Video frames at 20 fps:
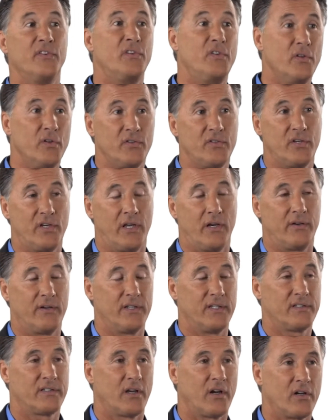
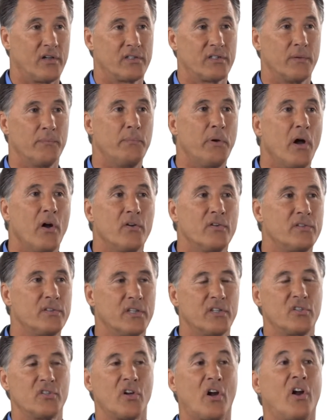fiduciaries are supposed
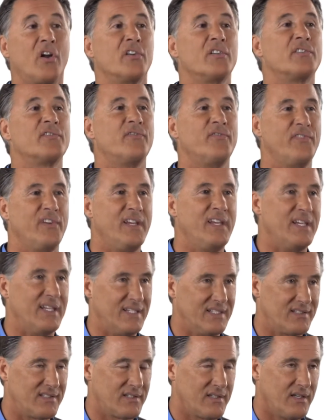to charge
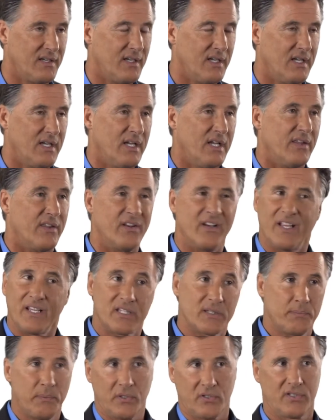fees. They're
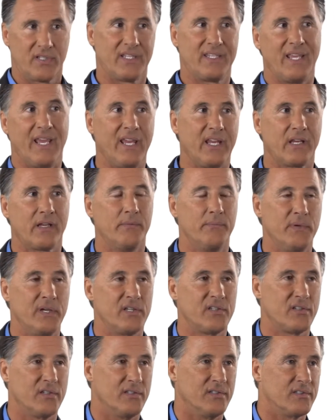not supposed to take
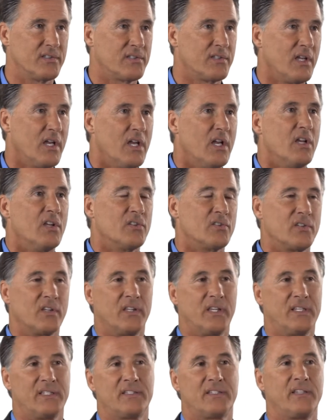commissions. So
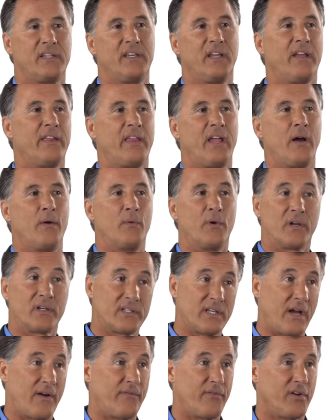let's see how that
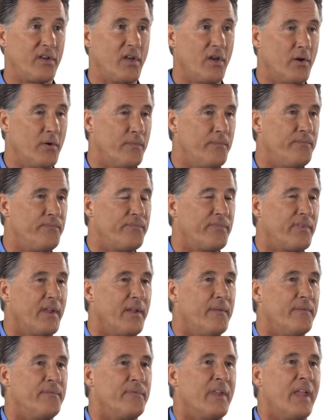works out for you.
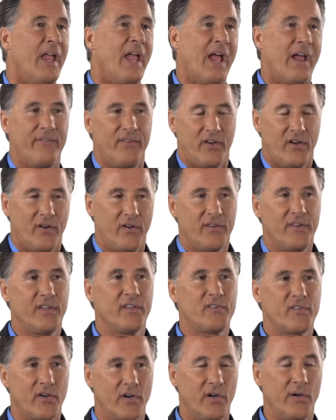Have you heard the
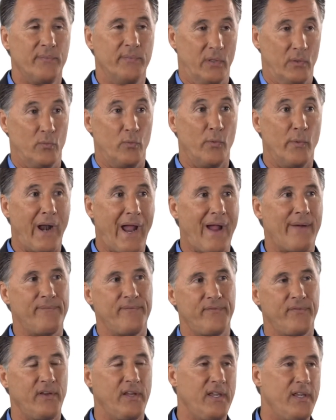term
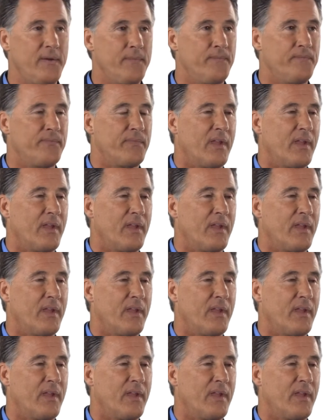wrap fee?